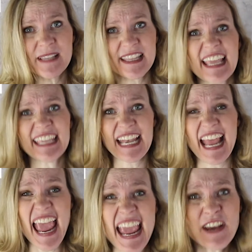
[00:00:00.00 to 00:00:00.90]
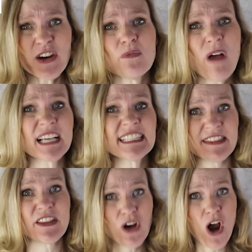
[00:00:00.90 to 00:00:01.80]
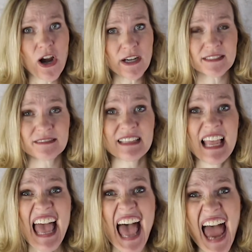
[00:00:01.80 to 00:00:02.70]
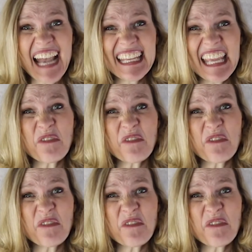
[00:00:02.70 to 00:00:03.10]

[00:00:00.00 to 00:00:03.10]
and they get anger rocks in their heart, and get